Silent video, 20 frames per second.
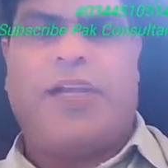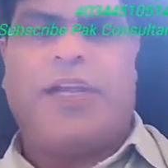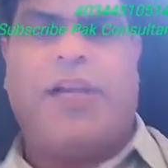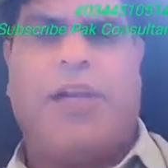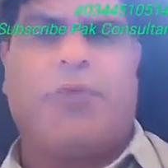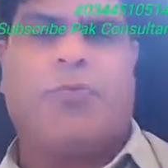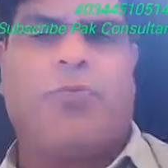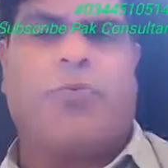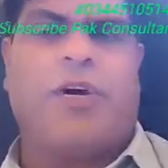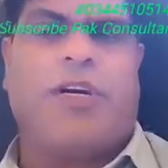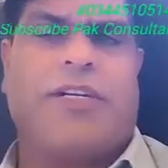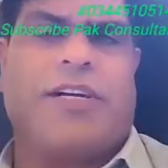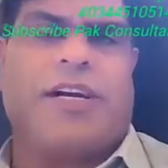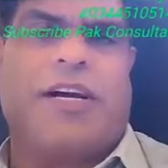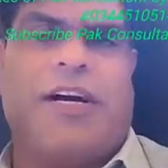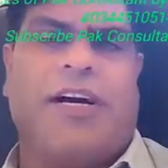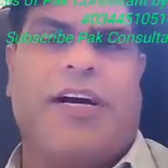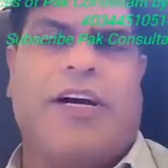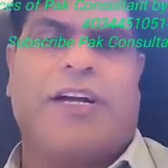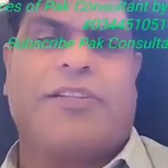and
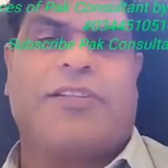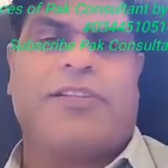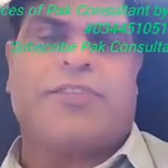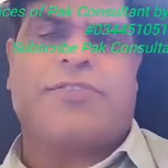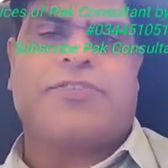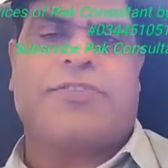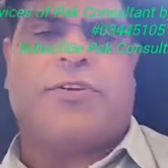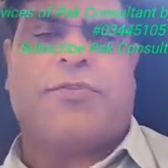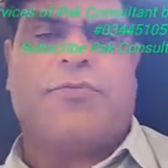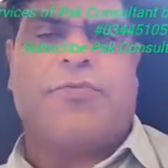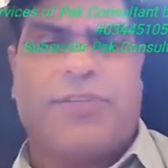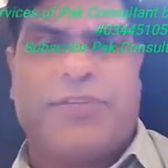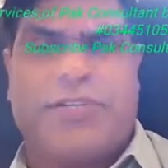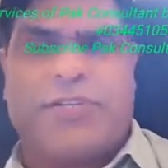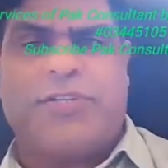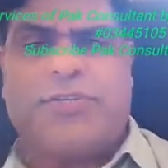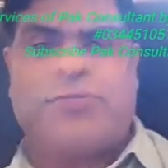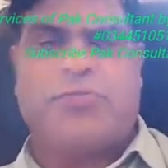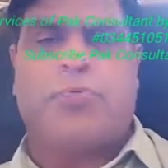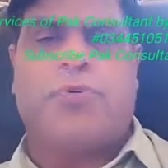what are the
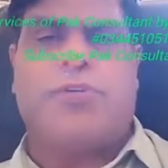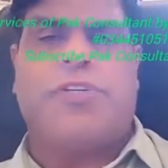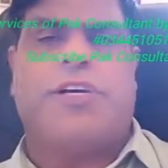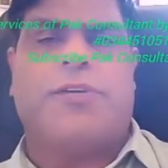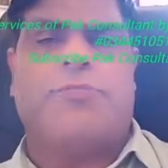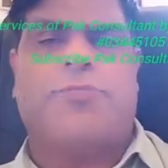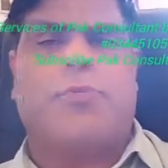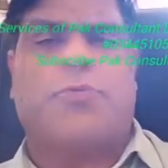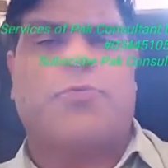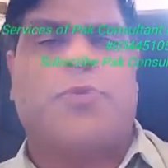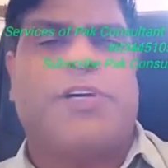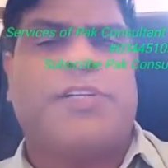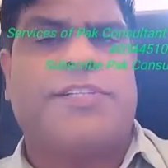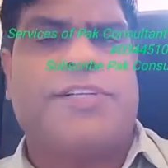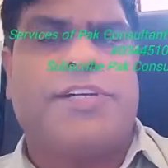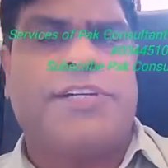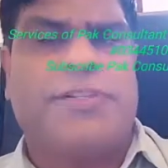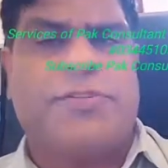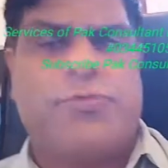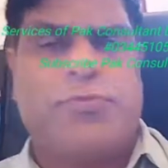services we are
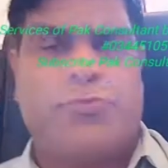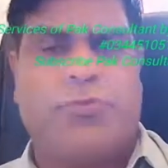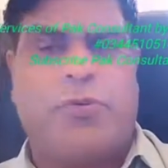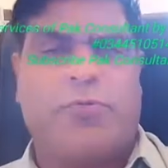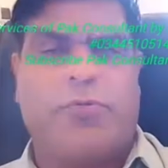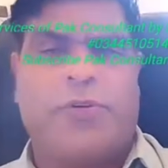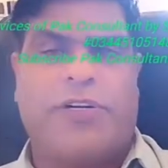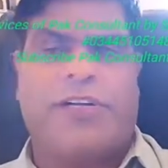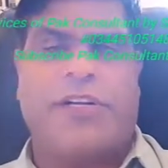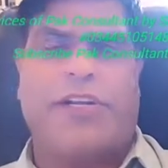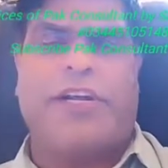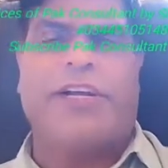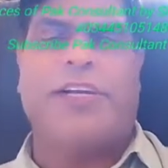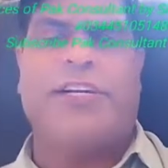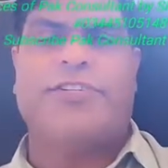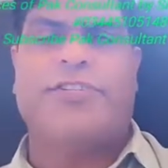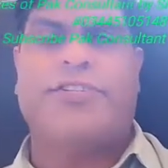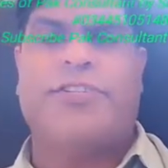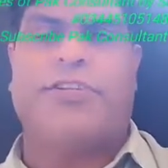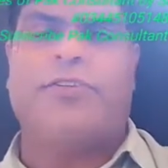providing to our
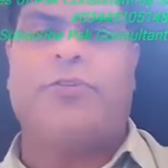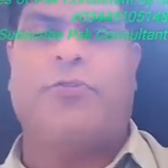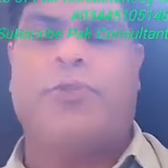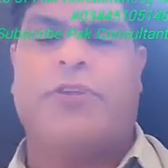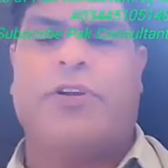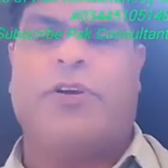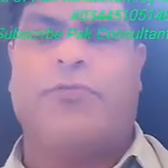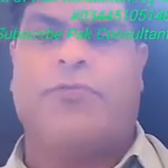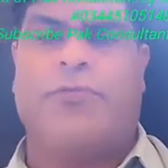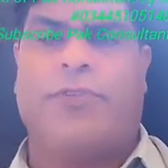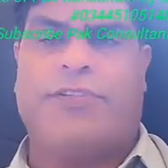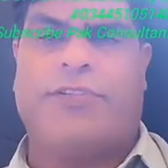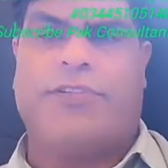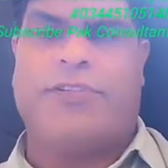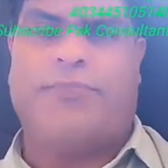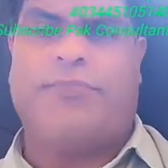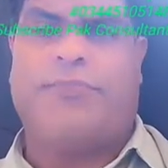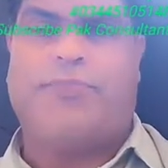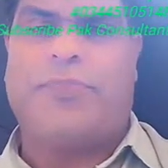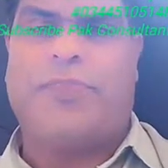clients in our
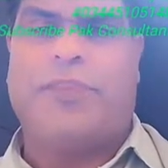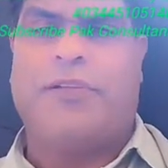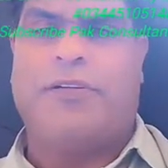office.